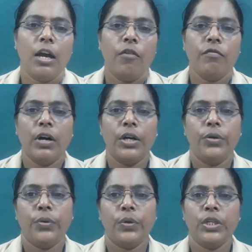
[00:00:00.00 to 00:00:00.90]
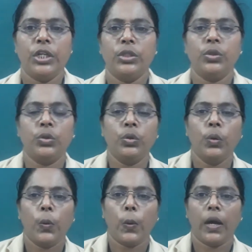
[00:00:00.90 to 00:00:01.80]
What do you need to
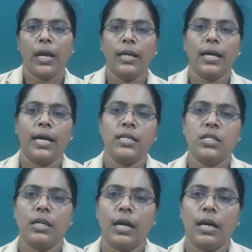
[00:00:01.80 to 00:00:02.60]
do in an